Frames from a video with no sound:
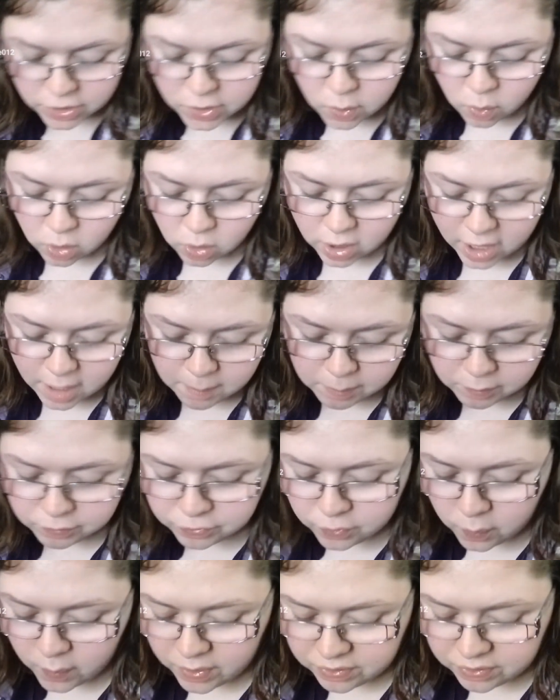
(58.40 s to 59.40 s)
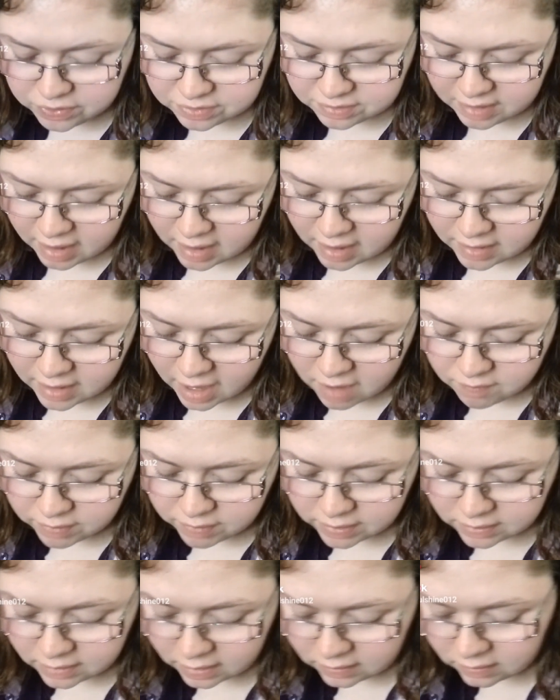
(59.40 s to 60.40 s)
you are able to withstand
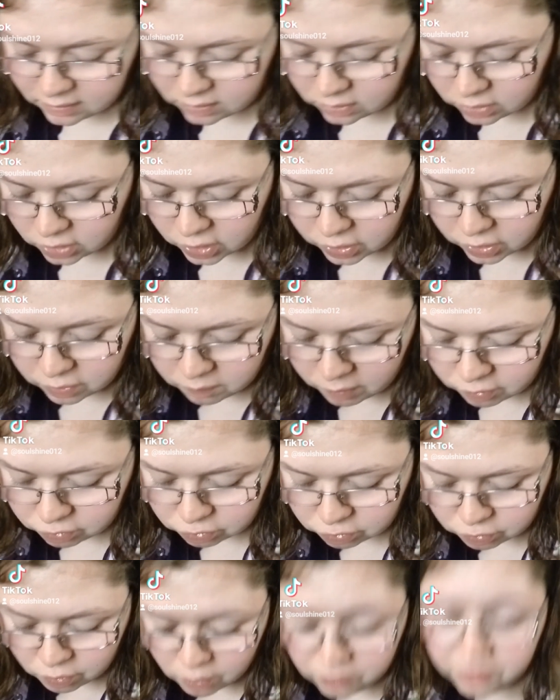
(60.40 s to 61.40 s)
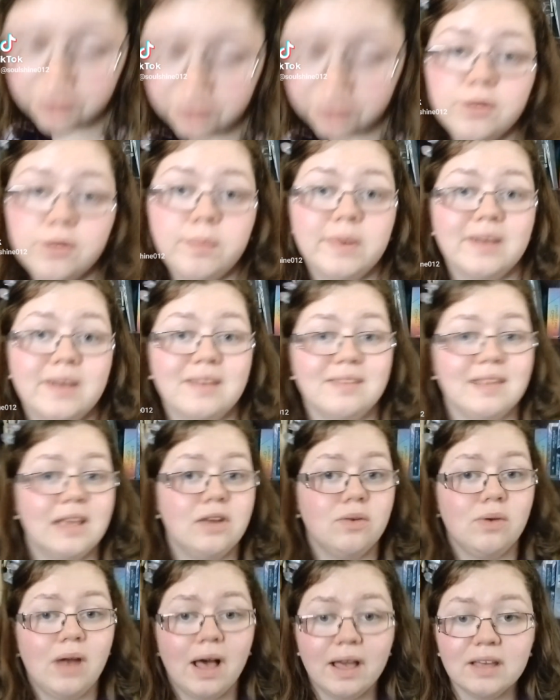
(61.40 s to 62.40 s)
everything that the universe throws you because they
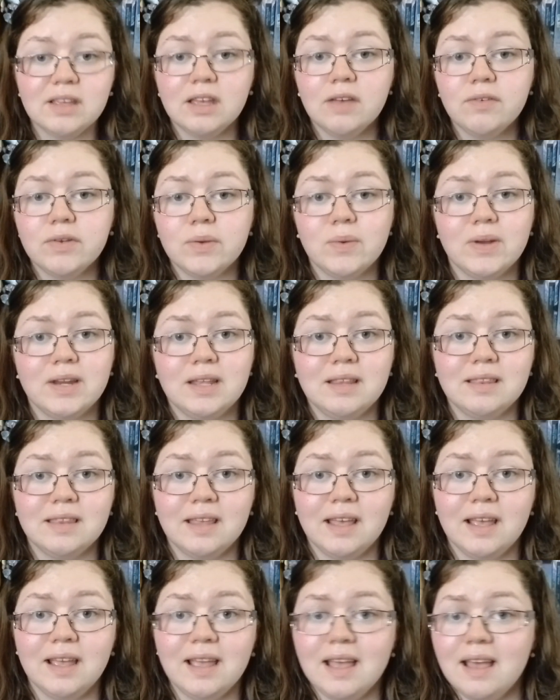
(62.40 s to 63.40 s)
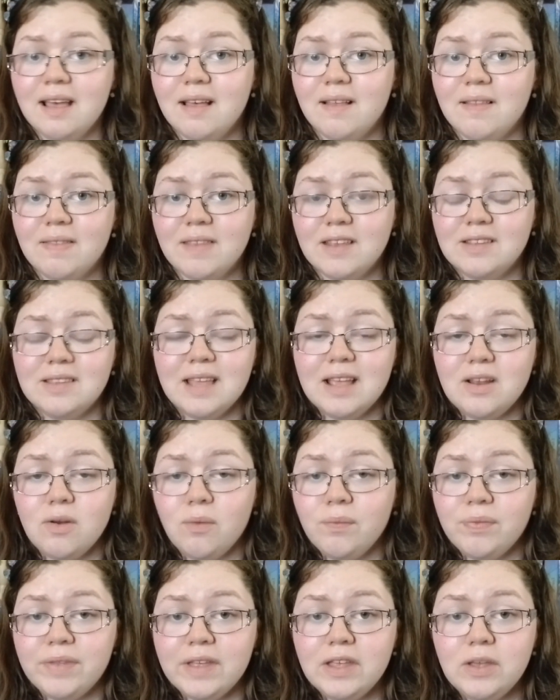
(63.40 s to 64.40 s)
do not give you anything that they
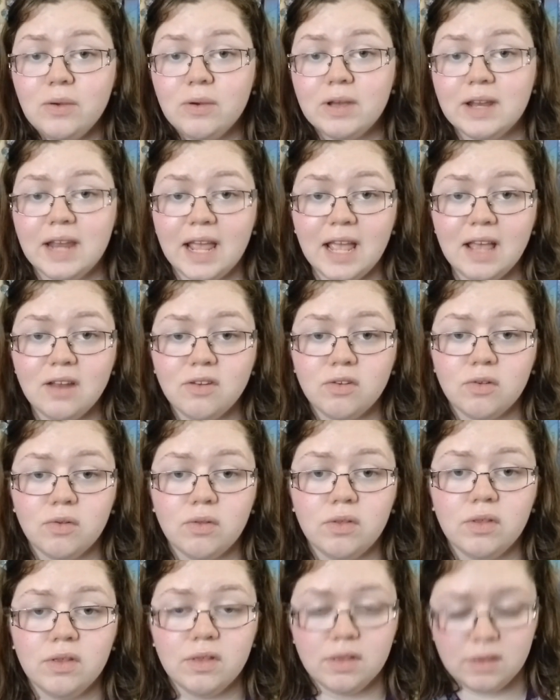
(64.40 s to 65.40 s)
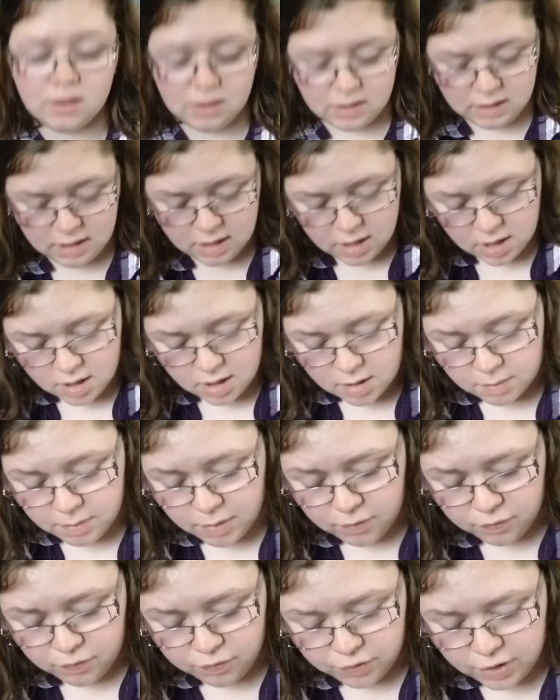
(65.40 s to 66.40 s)
don't think you can handle.
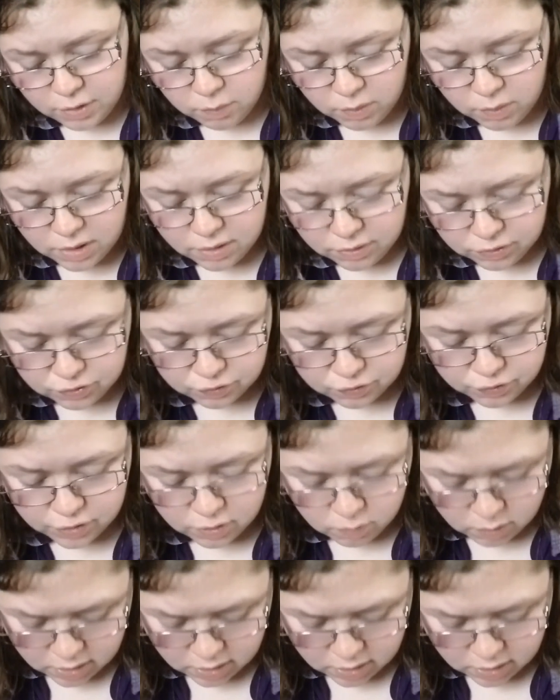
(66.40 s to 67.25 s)
But free will is free